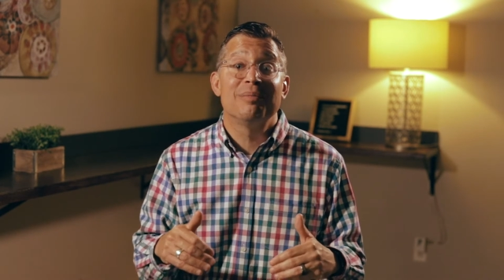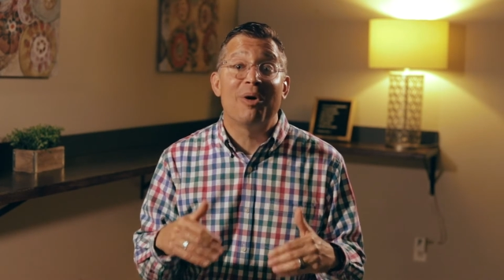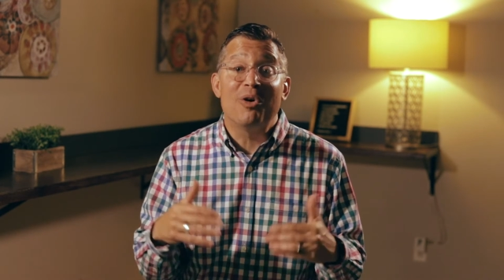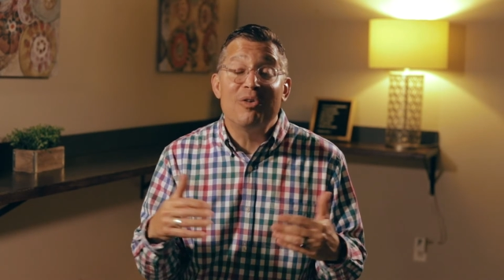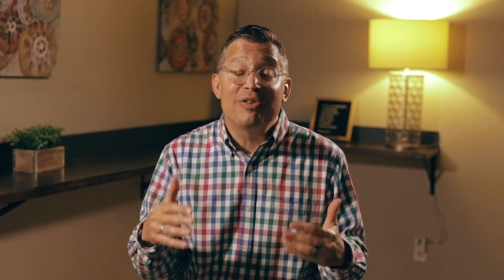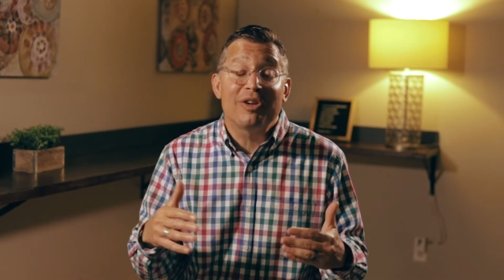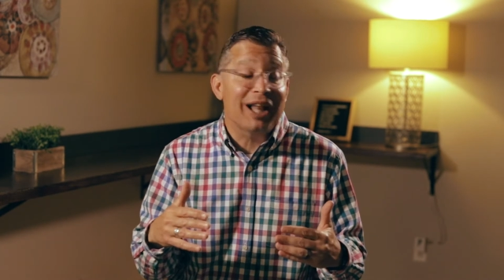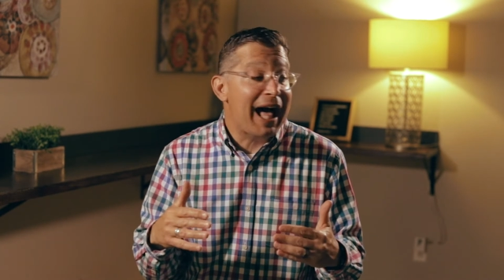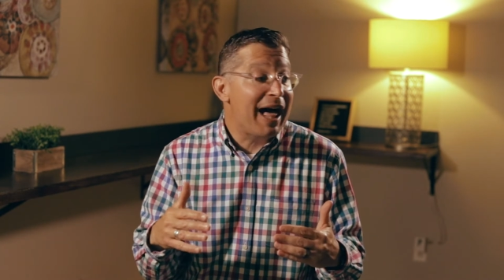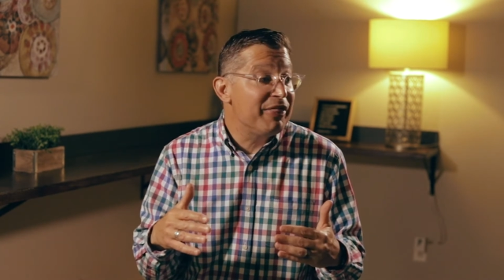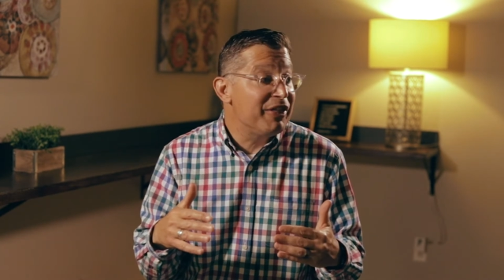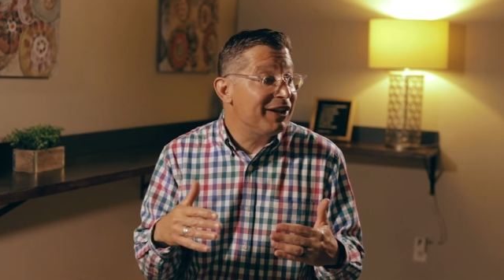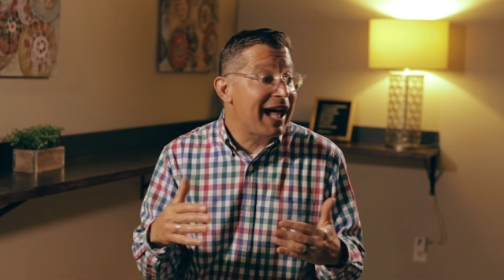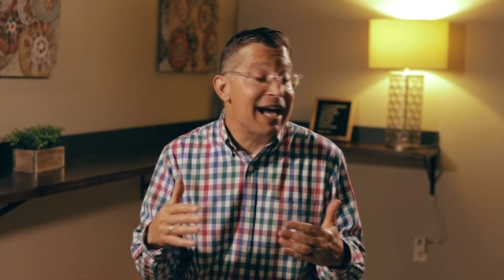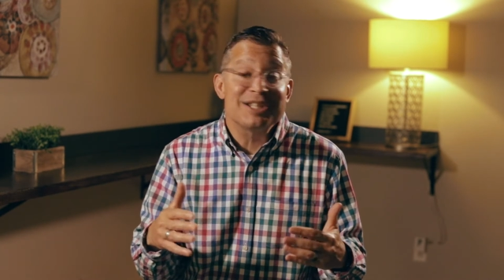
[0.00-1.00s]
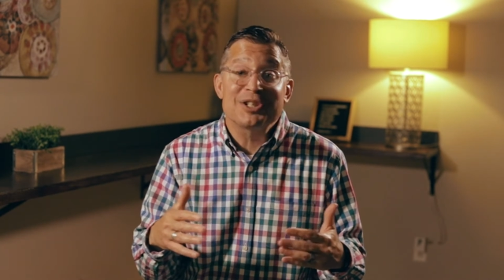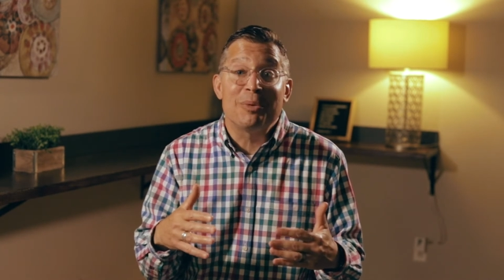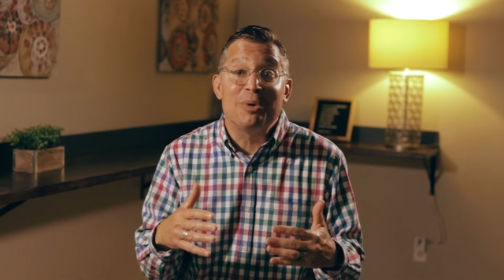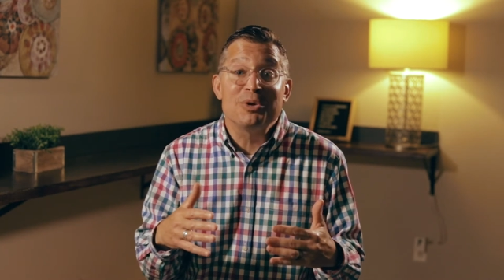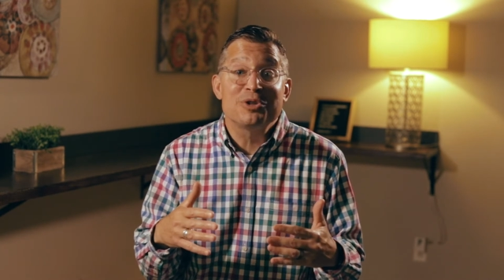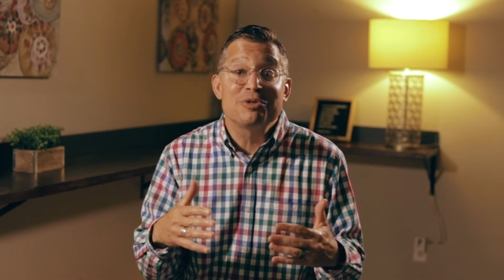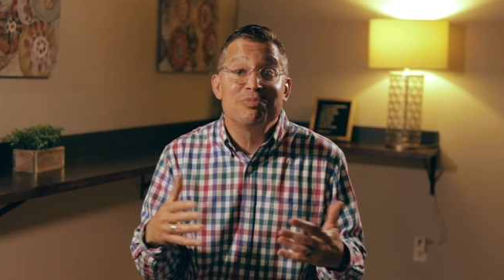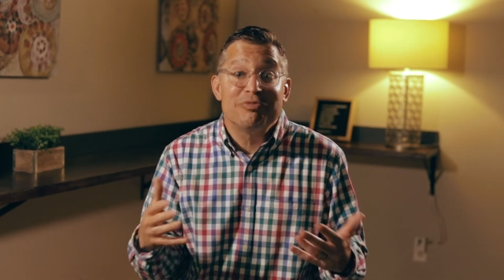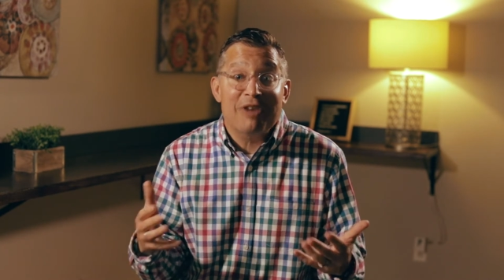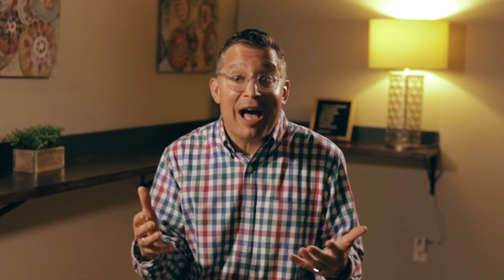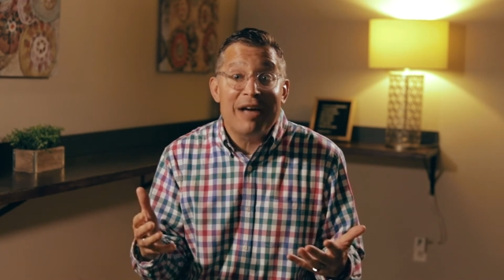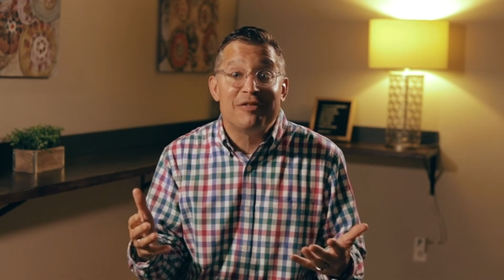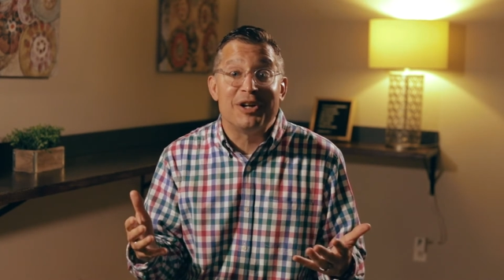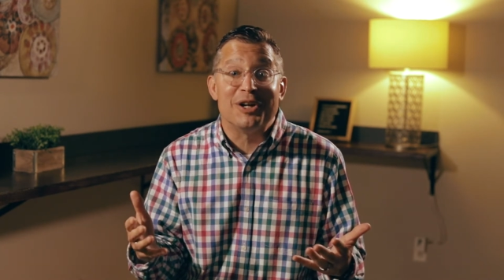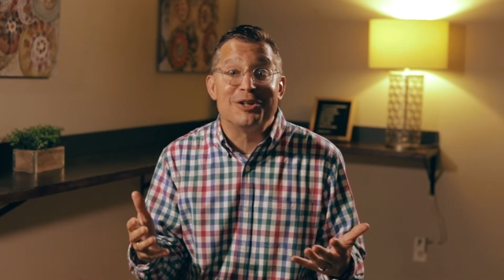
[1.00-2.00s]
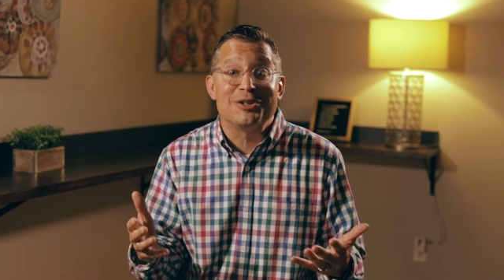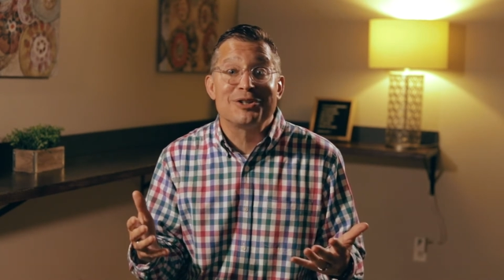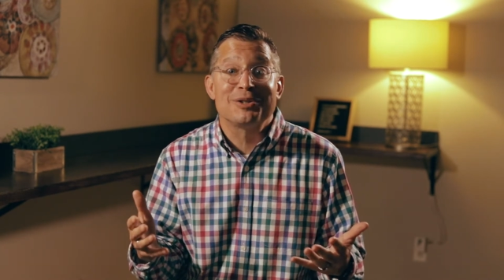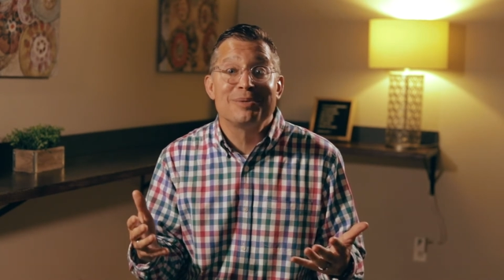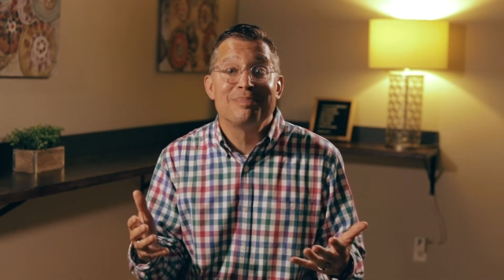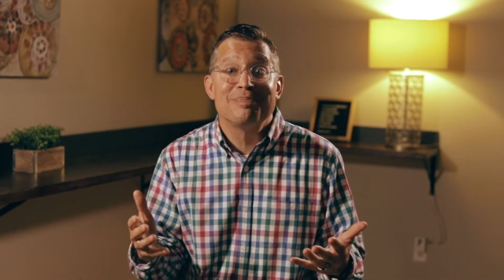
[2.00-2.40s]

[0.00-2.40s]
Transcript: over the last almost 5 years.